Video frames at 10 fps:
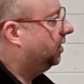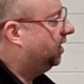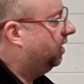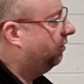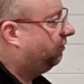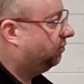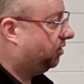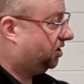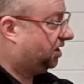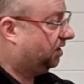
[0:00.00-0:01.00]
You
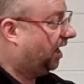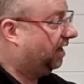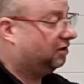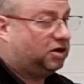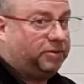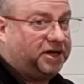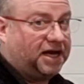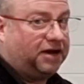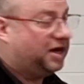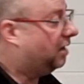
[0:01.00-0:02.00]
see the handle going
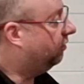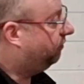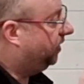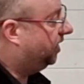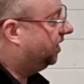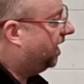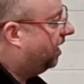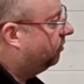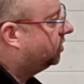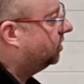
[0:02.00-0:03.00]
down now and feeding
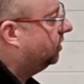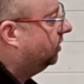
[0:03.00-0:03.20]
downwards.